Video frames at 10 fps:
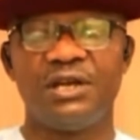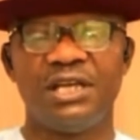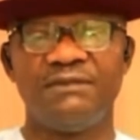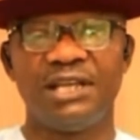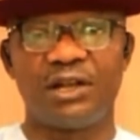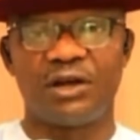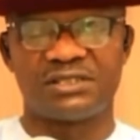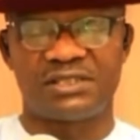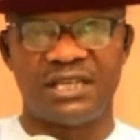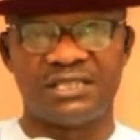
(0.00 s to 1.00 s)
If the law
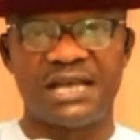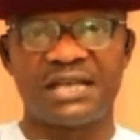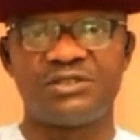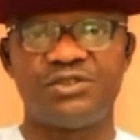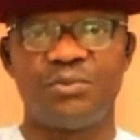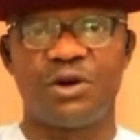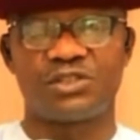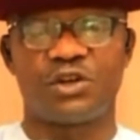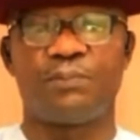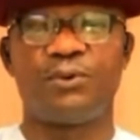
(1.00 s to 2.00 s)
says that you
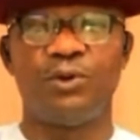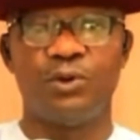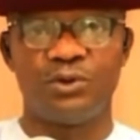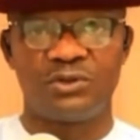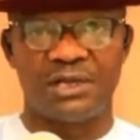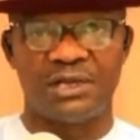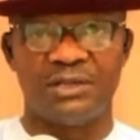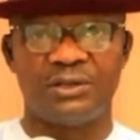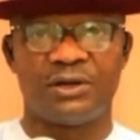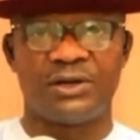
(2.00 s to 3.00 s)
must upload
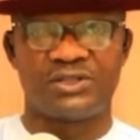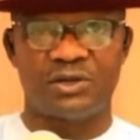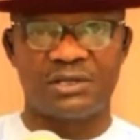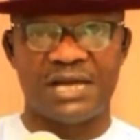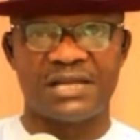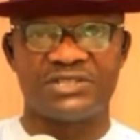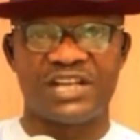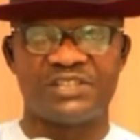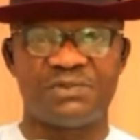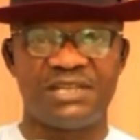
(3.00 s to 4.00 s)
your result and
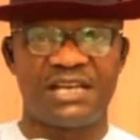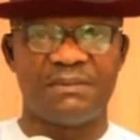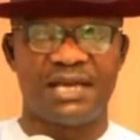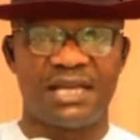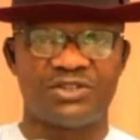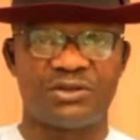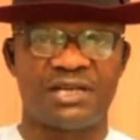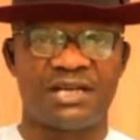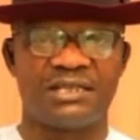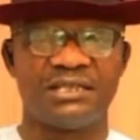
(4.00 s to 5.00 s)
transmit them
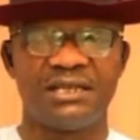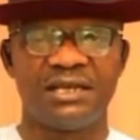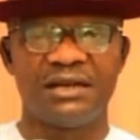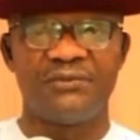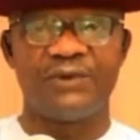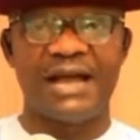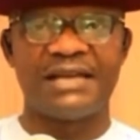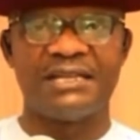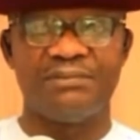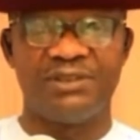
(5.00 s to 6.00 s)
electronically
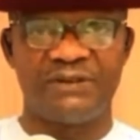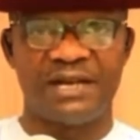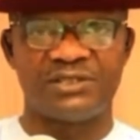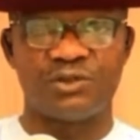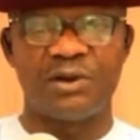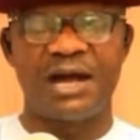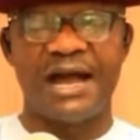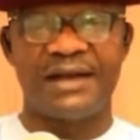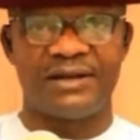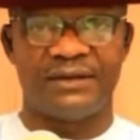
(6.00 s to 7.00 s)
via the beavers to your
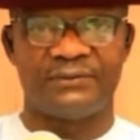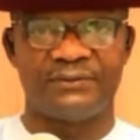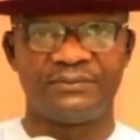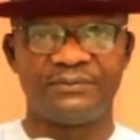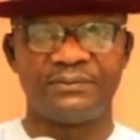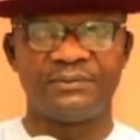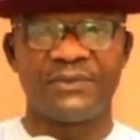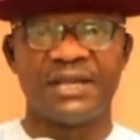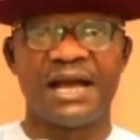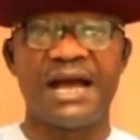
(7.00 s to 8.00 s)
IRF,
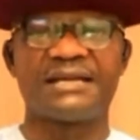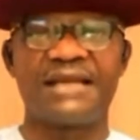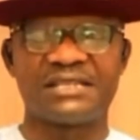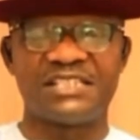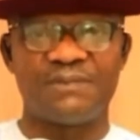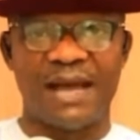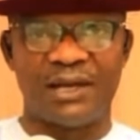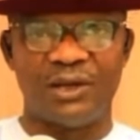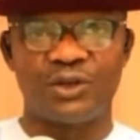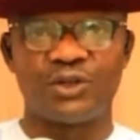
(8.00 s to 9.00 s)
and that is by
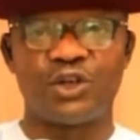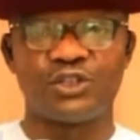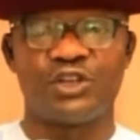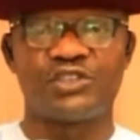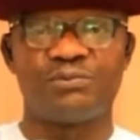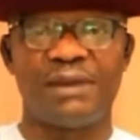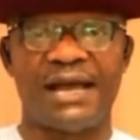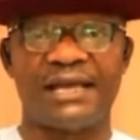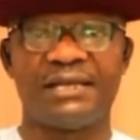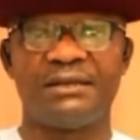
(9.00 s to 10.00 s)
law, not just
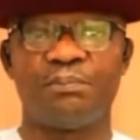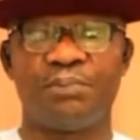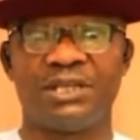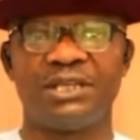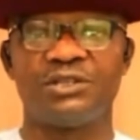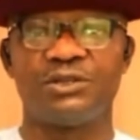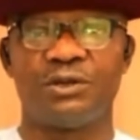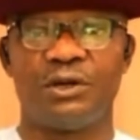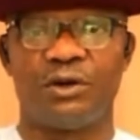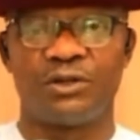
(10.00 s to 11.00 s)
by picking
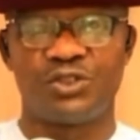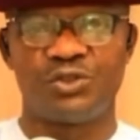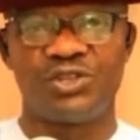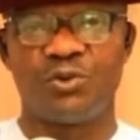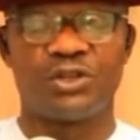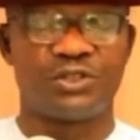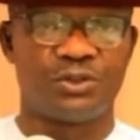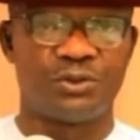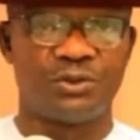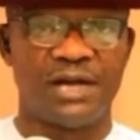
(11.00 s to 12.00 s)
to or choosing what to
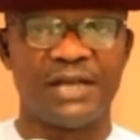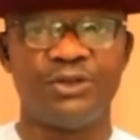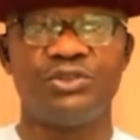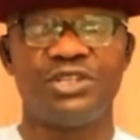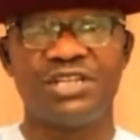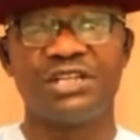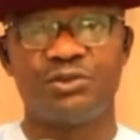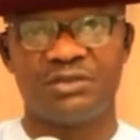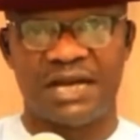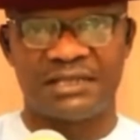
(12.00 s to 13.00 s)
do, and you didn't
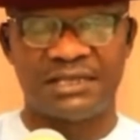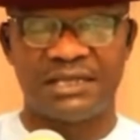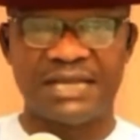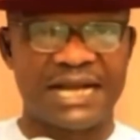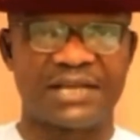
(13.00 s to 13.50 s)
do that, that